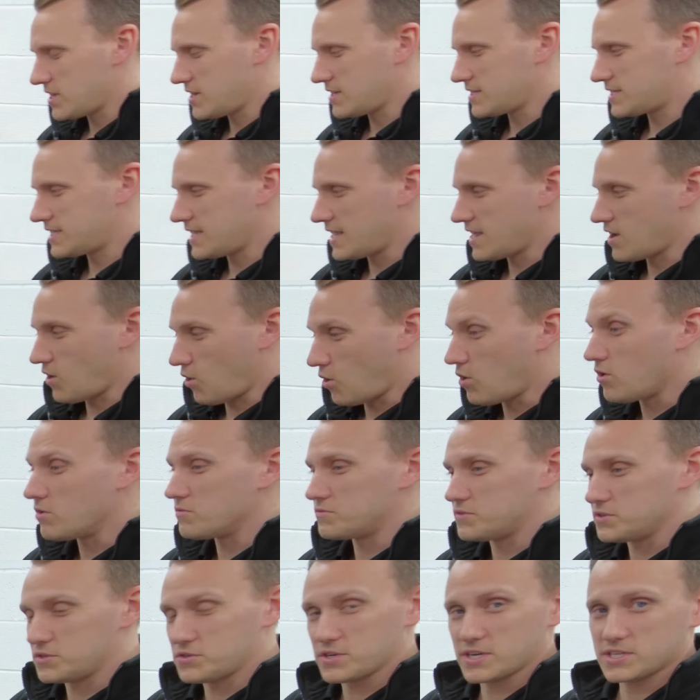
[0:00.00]
the idea
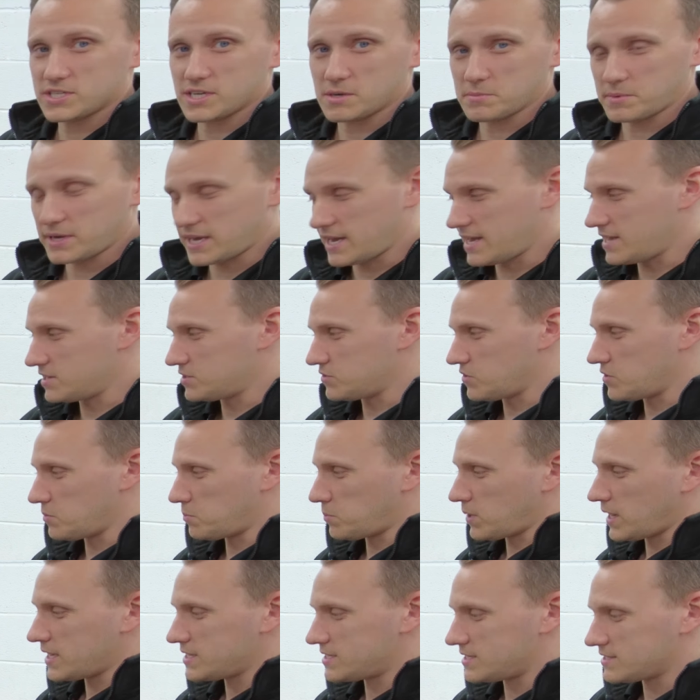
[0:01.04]
of the dress up kit is it
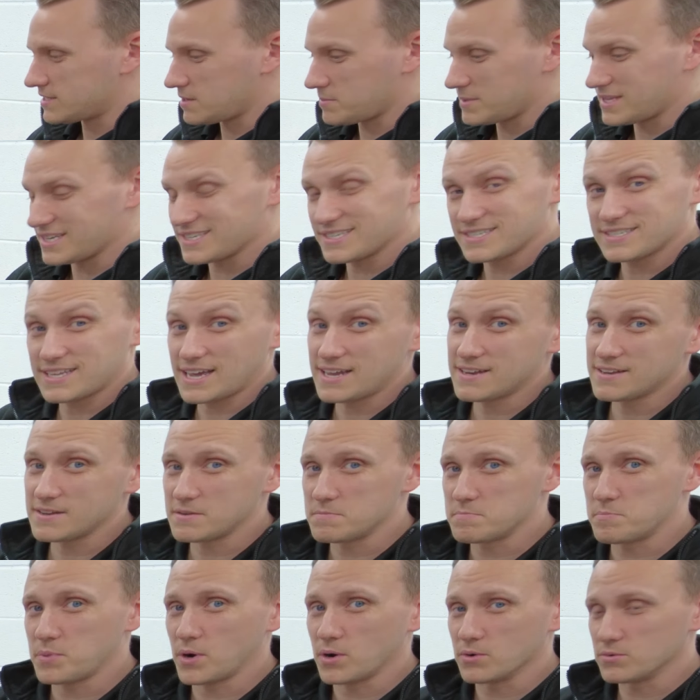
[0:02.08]
replaces some of the
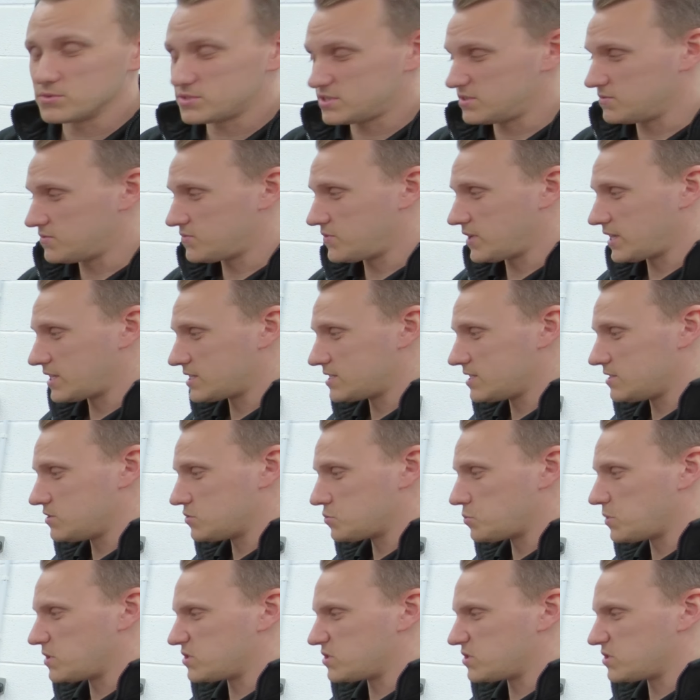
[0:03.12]
standard bolts and fixings,